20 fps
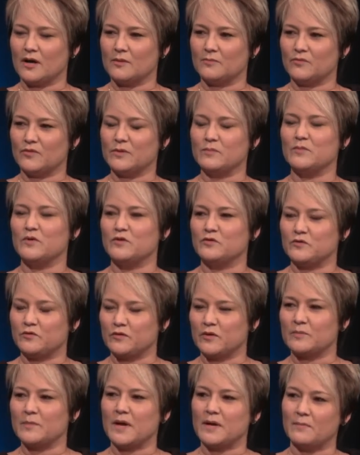removed
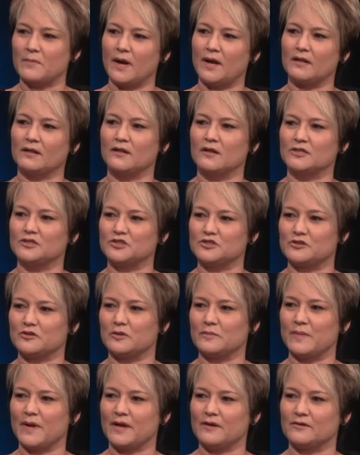from my
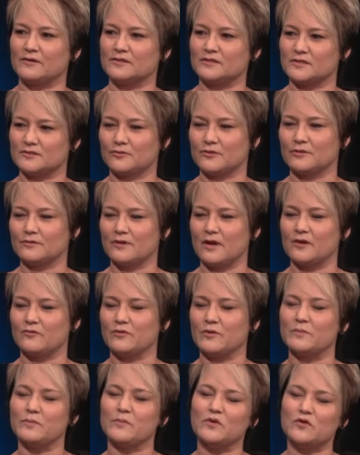biological parents, or not
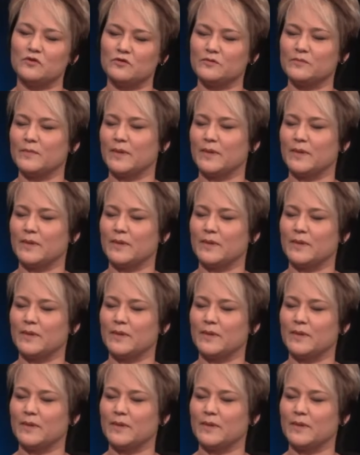removed,